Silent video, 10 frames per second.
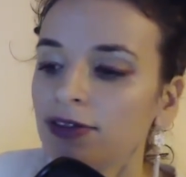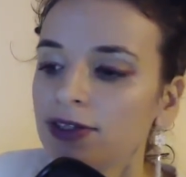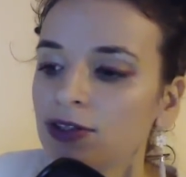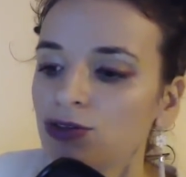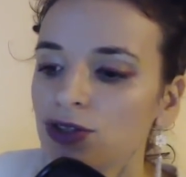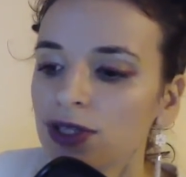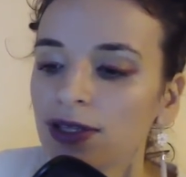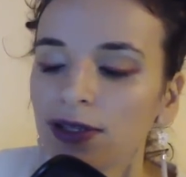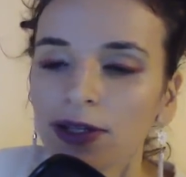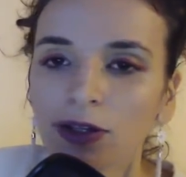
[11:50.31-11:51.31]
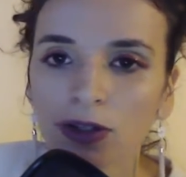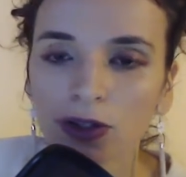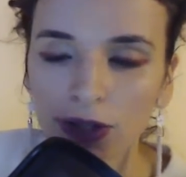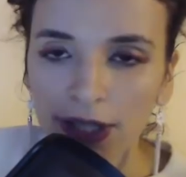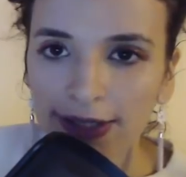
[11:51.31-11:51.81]
it's interested in the
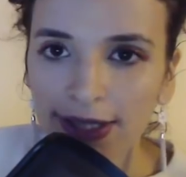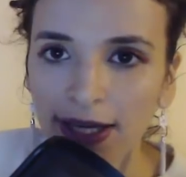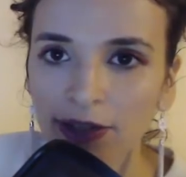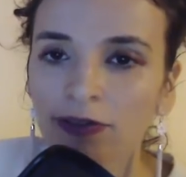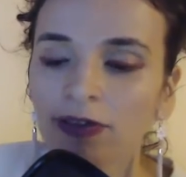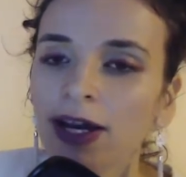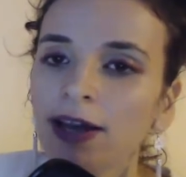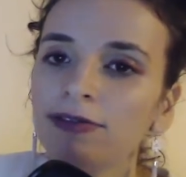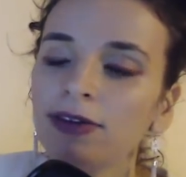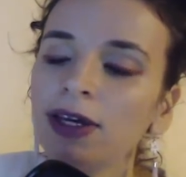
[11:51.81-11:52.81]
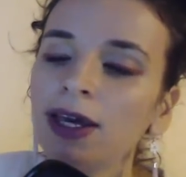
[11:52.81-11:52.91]
concrete side of life,